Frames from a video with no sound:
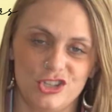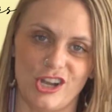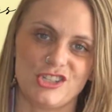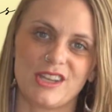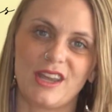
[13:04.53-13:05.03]

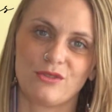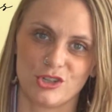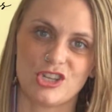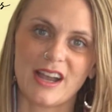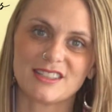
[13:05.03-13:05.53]
judging and
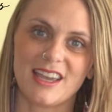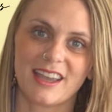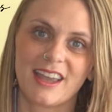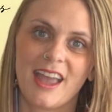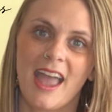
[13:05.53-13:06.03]
rejecting.
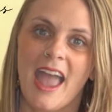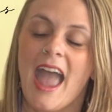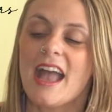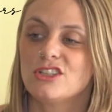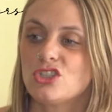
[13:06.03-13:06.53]

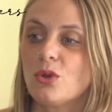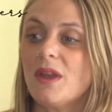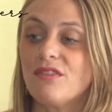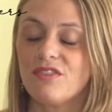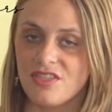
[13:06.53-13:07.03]
And so
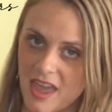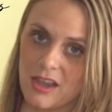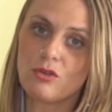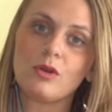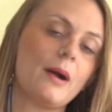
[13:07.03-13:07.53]
if
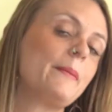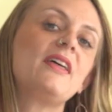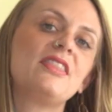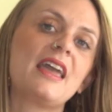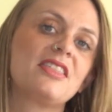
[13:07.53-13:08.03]
they grew up
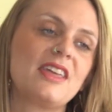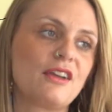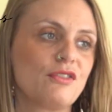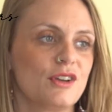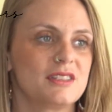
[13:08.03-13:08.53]
and they think,
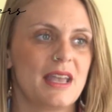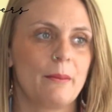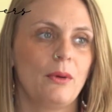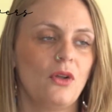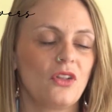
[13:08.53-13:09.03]
for
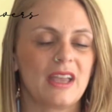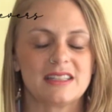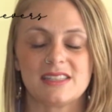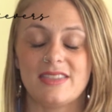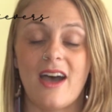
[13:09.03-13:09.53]
example,
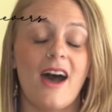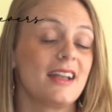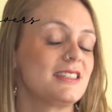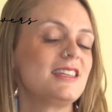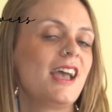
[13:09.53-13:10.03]
it's
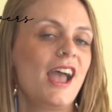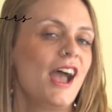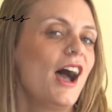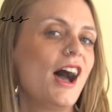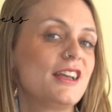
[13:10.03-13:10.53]
not
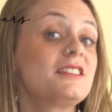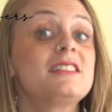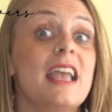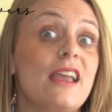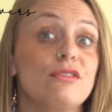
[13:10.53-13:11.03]

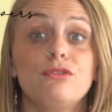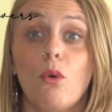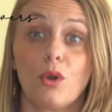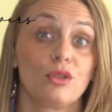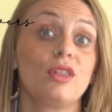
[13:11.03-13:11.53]
safe
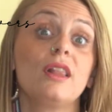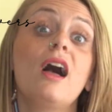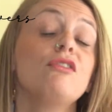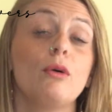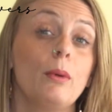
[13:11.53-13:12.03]
or
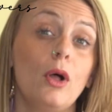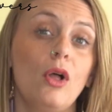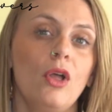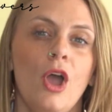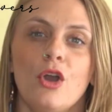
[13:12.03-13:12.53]

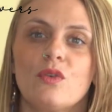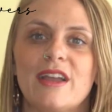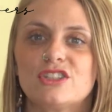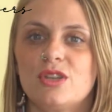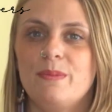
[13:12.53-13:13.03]
lovable,
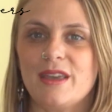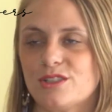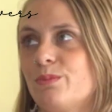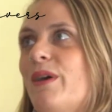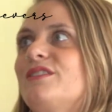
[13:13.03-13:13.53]
right, to be a
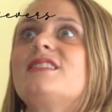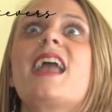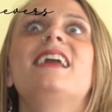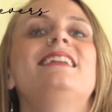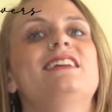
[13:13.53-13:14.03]

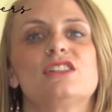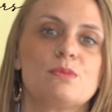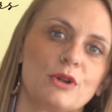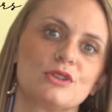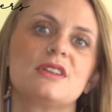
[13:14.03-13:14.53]
spontaneous
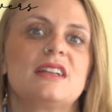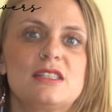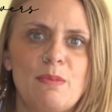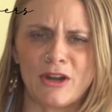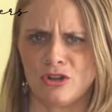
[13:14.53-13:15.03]
person,
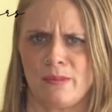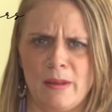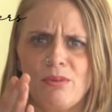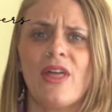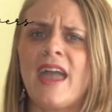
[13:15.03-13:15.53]
it's better to
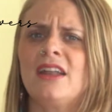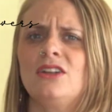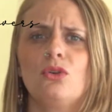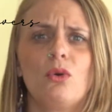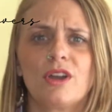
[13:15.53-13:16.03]
be planned
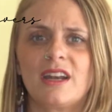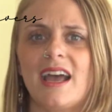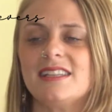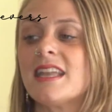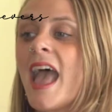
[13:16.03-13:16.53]
and organized,